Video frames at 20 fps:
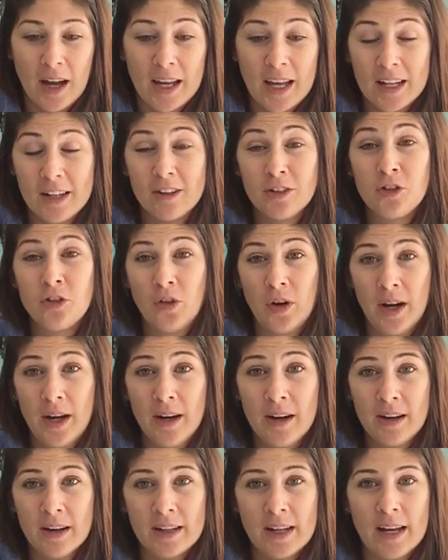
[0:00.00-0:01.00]
cannot
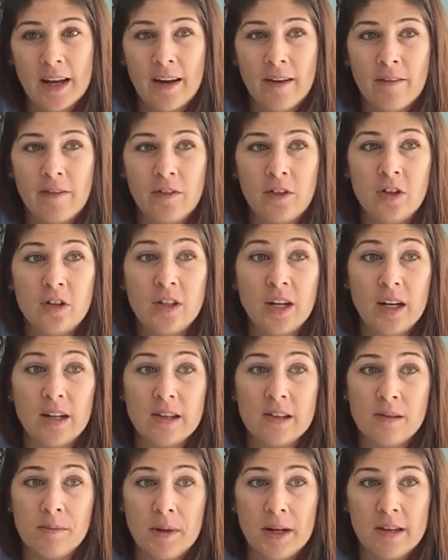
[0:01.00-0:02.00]
drink, and I have to take
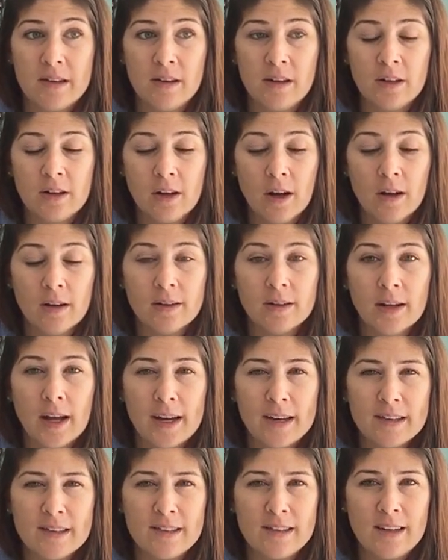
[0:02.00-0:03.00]
this medicine called
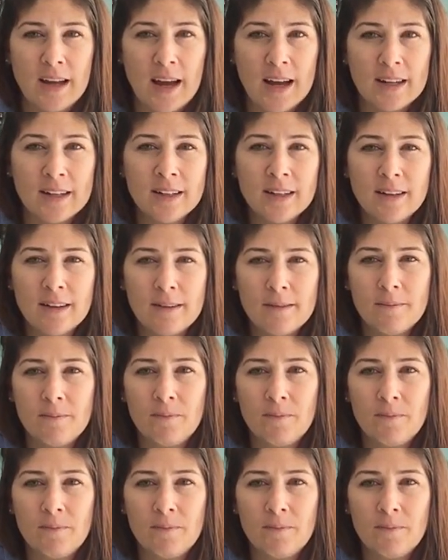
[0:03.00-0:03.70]
Nystatin,